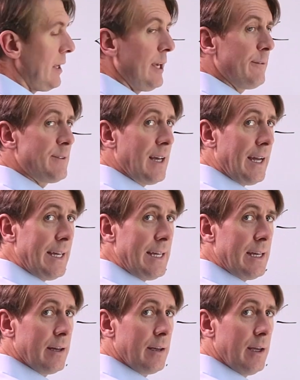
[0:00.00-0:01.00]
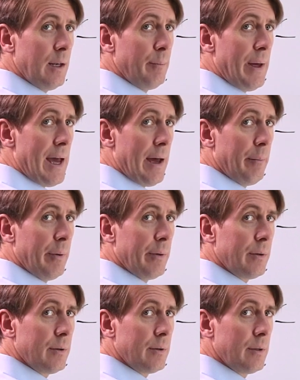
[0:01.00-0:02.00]
Iftahi al-bab.
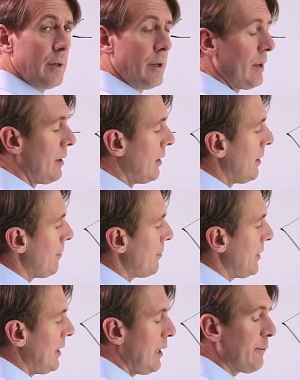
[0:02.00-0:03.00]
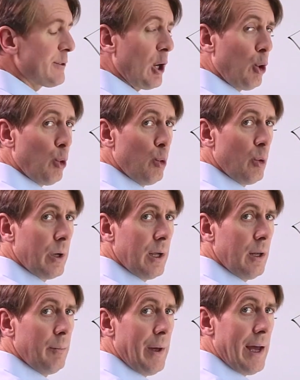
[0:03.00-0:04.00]
Iftahu
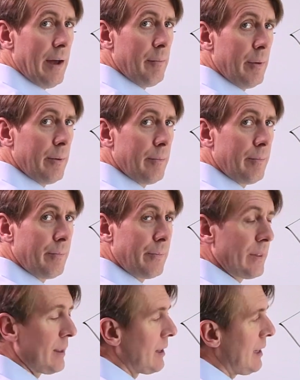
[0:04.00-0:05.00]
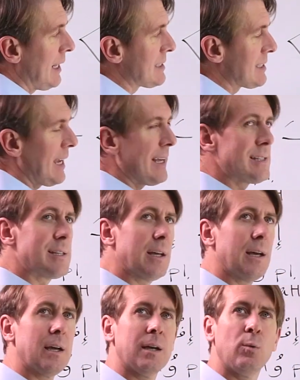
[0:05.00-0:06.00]
al-bab. Let's say it's
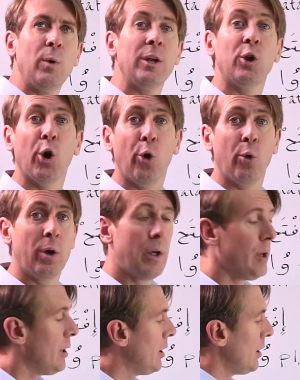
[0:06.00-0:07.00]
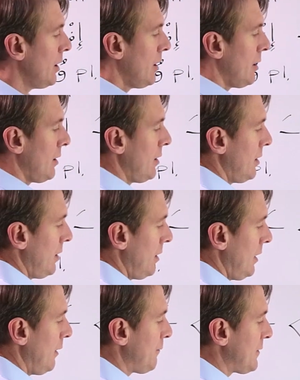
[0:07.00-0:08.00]
a window.
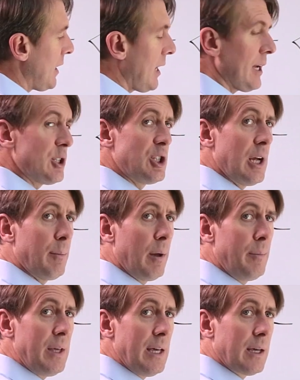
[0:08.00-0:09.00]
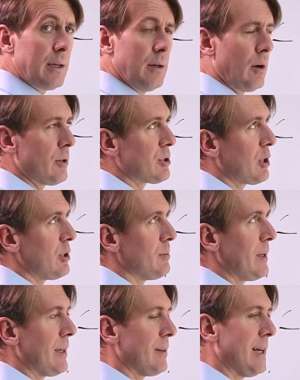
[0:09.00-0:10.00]
Iftah al-shababik. Or excuse
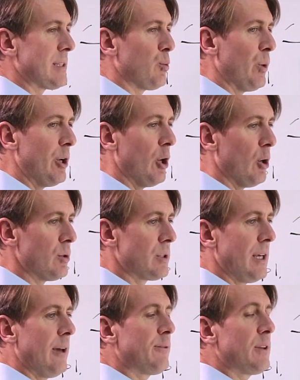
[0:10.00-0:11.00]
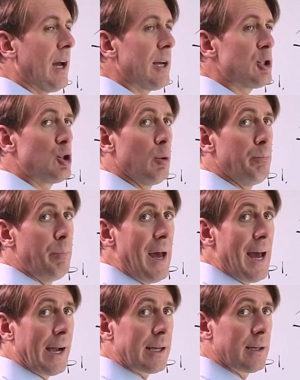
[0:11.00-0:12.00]
me, that's windows. Iftah
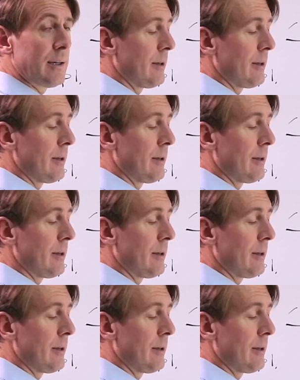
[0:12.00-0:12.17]
al-shubbak.